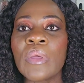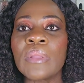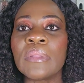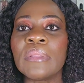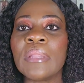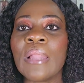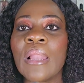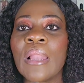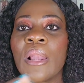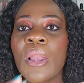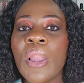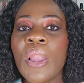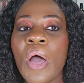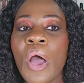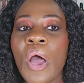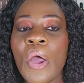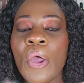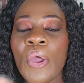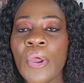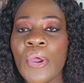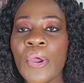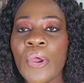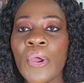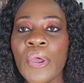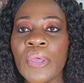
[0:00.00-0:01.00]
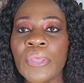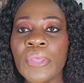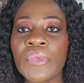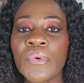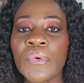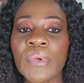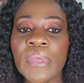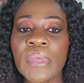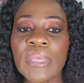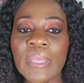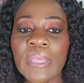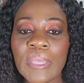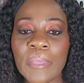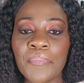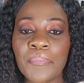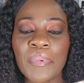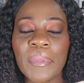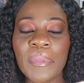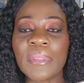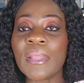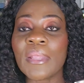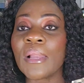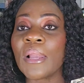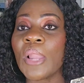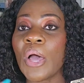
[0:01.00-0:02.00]
the longer you keep
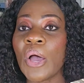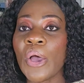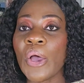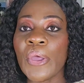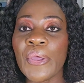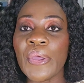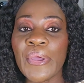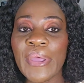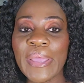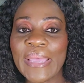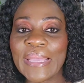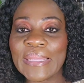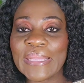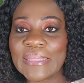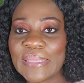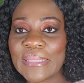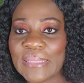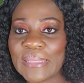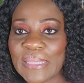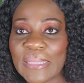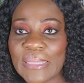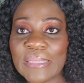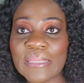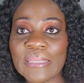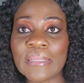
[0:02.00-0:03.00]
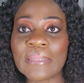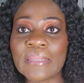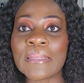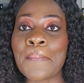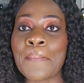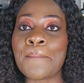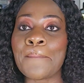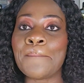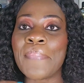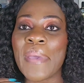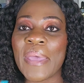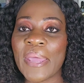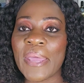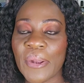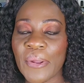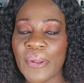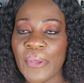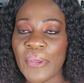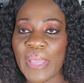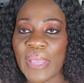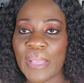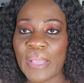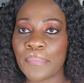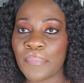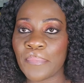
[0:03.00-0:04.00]
it, the longer it sits, the
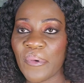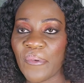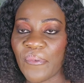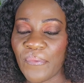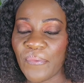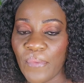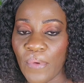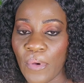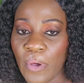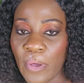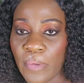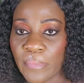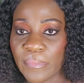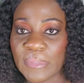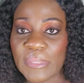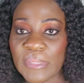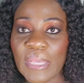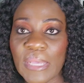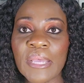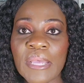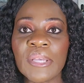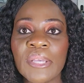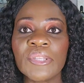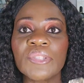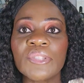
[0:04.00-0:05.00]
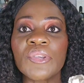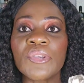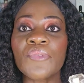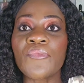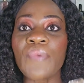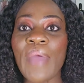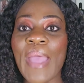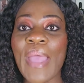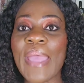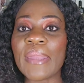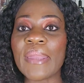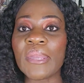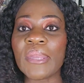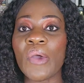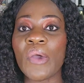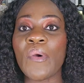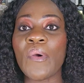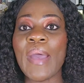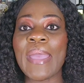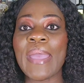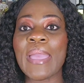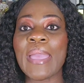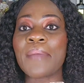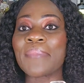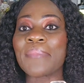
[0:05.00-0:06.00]
better it performs. So right now
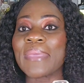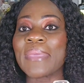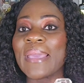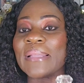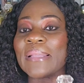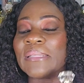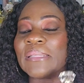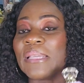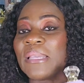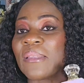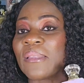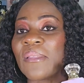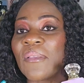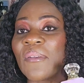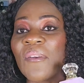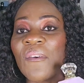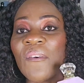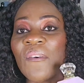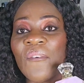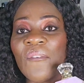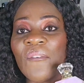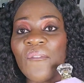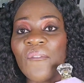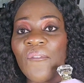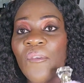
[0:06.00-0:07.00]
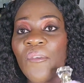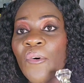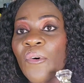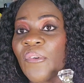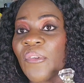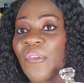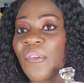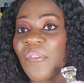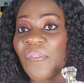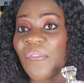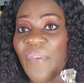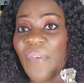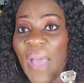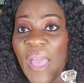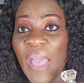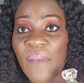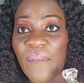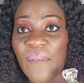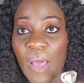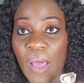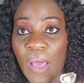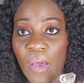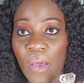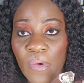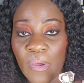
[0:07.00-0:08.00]
I am getting 4 to 5
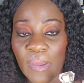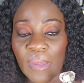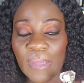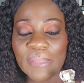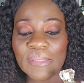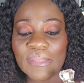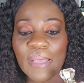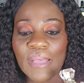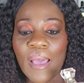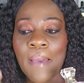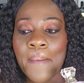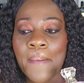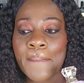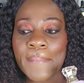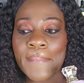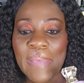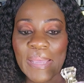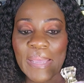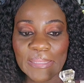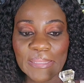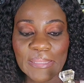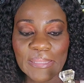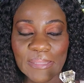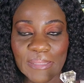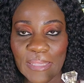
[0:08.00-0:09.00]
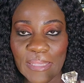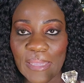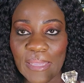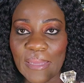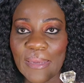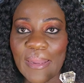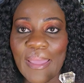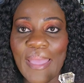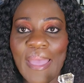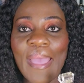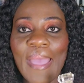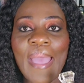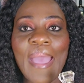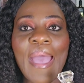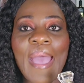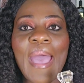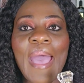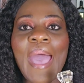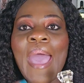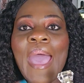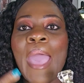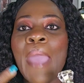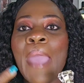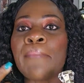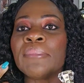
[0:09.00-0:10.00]
hours on my skin.
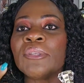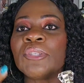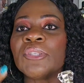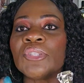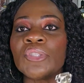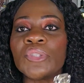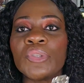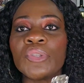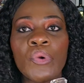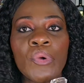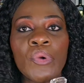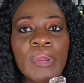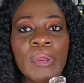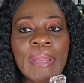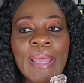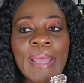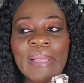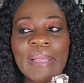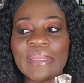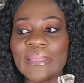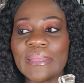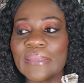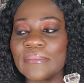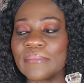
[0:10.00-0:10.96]
I'm sure that